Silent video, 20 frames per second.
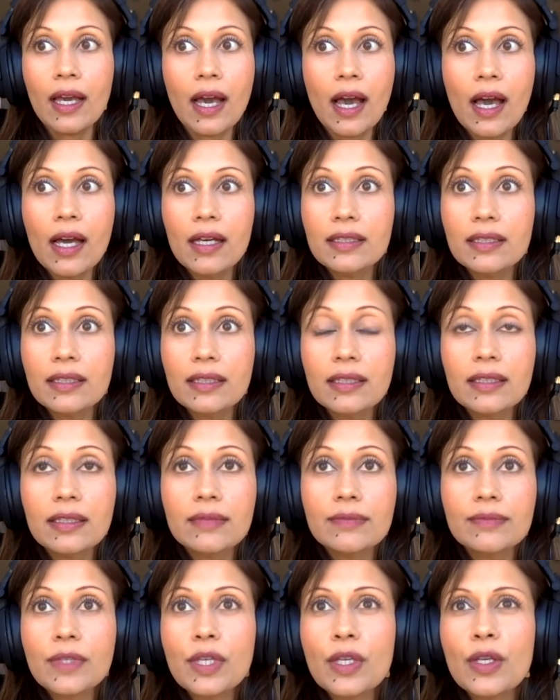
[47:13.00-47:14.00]
uh,
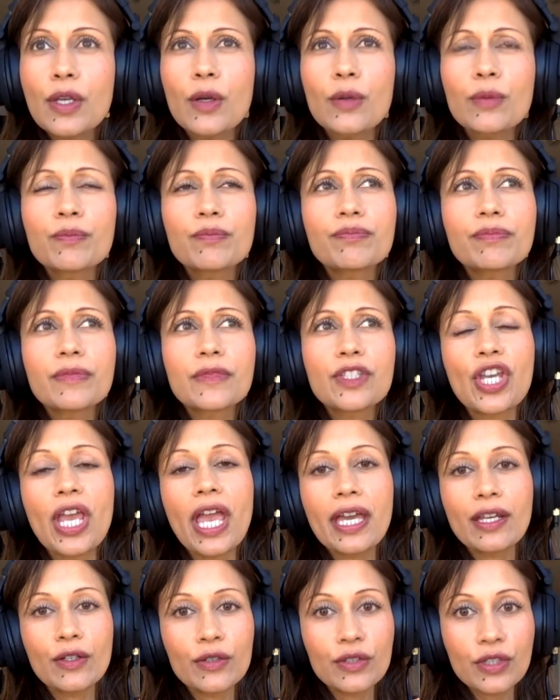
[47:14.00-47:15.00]
you know,
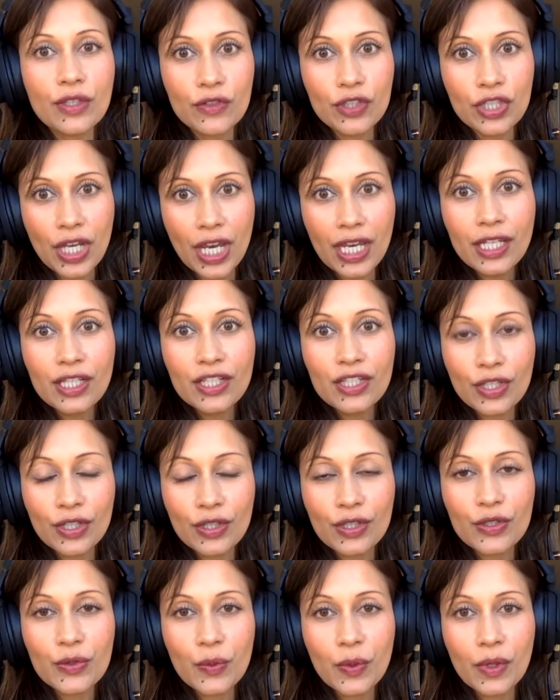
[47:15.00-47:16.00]
channels of change
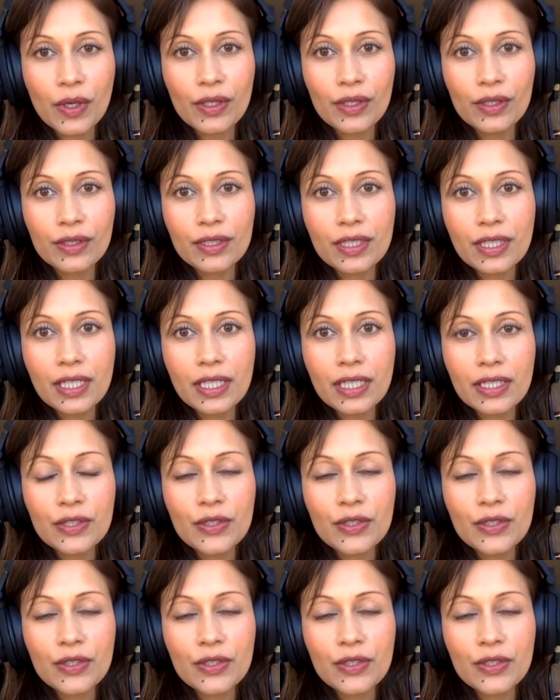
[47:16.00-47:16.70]
in this world.